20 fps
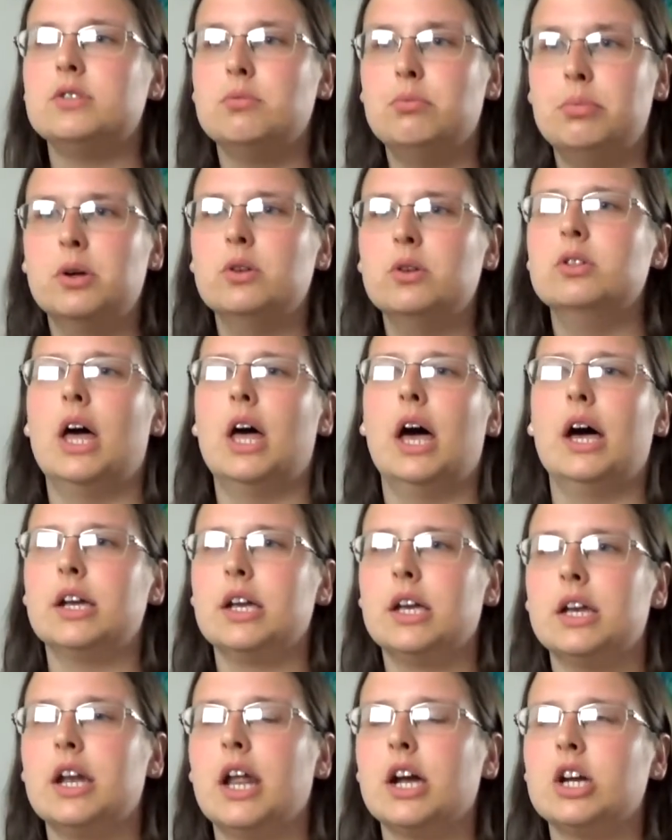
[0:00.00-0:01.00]
to build that
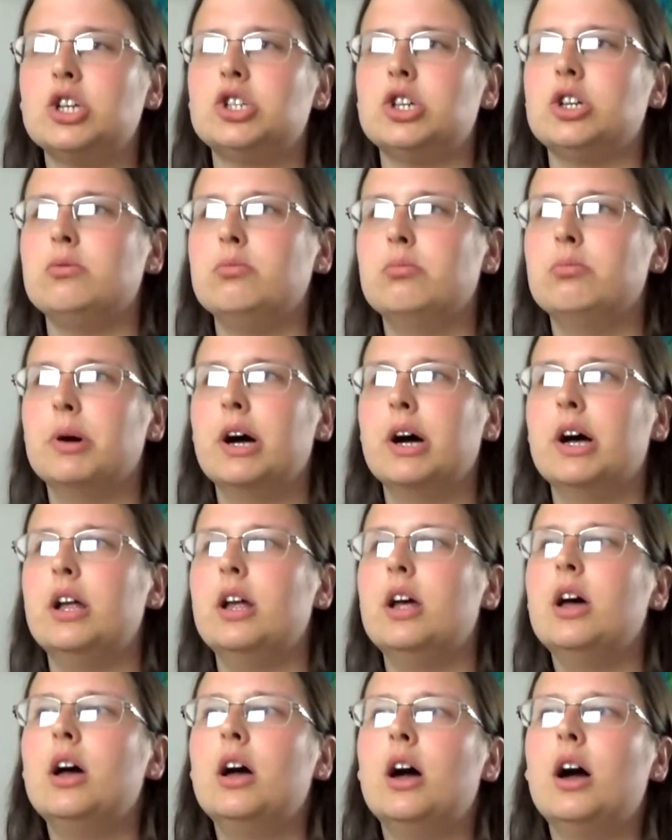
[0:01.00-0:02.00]
connection but
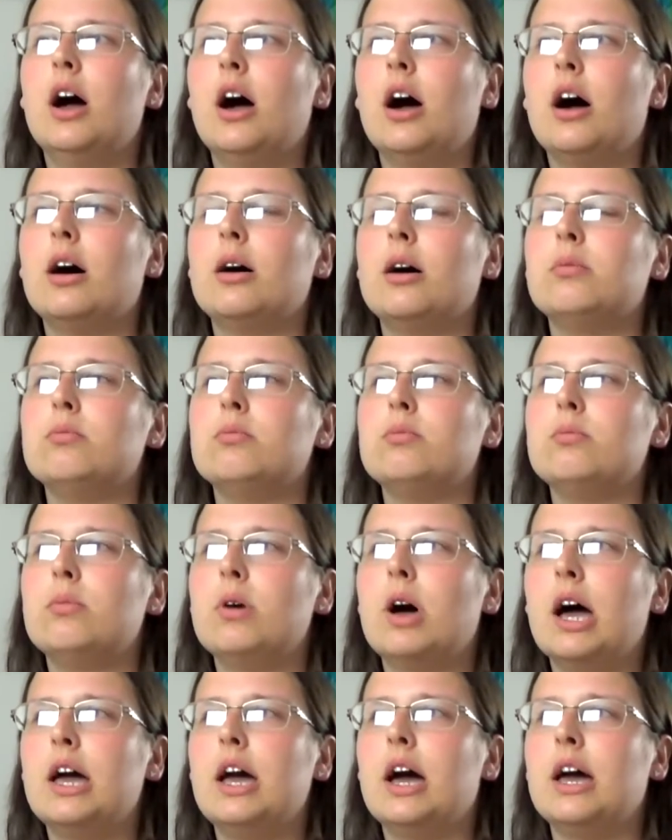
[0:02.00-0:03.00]
um
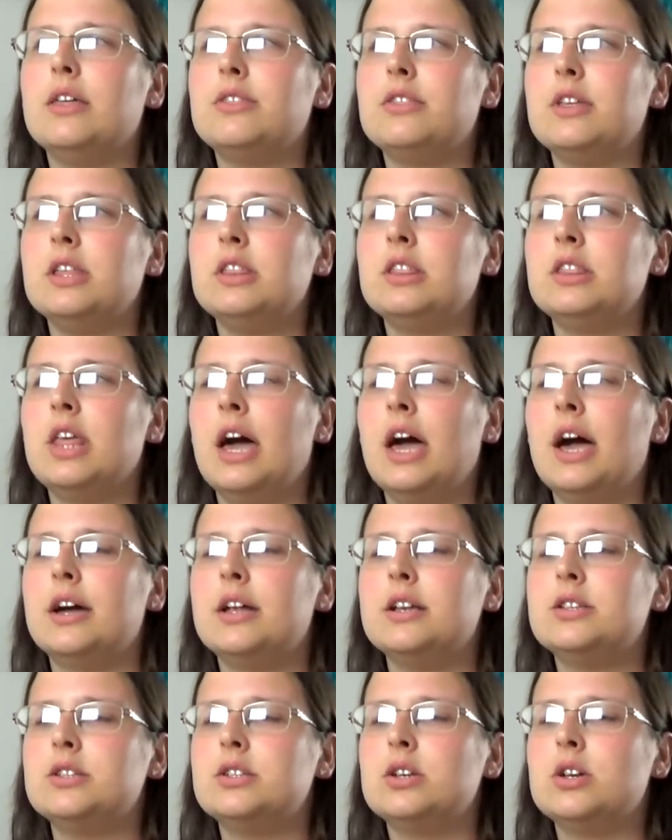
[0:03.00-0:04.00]
I, I think
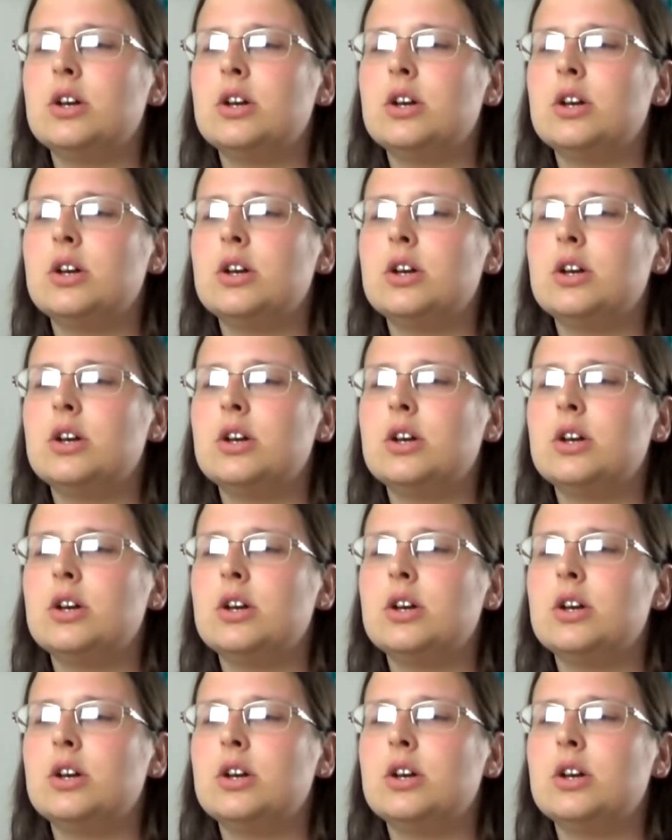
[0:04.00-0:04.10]
that